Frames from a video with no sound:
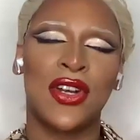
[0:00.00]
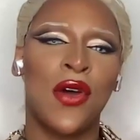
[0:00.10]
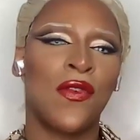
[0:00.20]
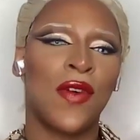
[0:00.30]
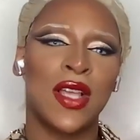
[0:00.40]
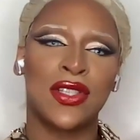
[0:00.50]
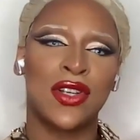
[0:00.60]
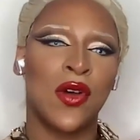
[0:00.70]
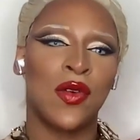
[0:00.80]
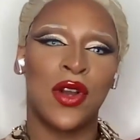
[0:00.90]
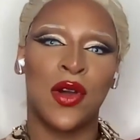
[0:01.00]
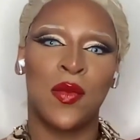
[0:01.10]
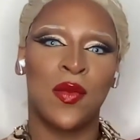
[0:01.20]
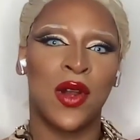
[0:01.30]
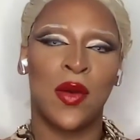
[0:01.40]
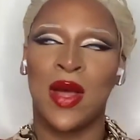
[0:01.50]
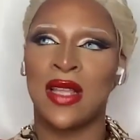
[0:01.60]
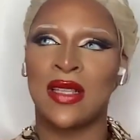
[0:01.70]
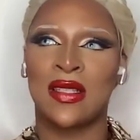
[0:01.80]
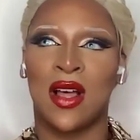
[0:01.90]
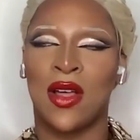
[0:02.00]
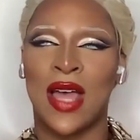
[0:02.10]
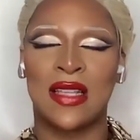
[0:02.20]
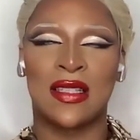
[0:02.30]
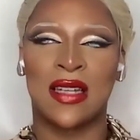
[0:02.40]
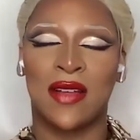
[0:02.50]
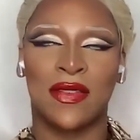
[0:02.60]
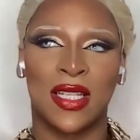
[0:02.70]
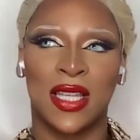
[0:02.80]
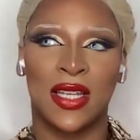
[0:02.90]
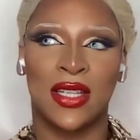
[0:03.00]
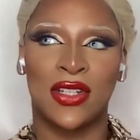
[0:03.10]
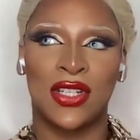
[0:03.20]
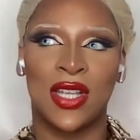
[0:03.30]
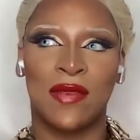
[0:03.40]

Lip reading: They're no fuss, no muss, all that stuff. Like they're just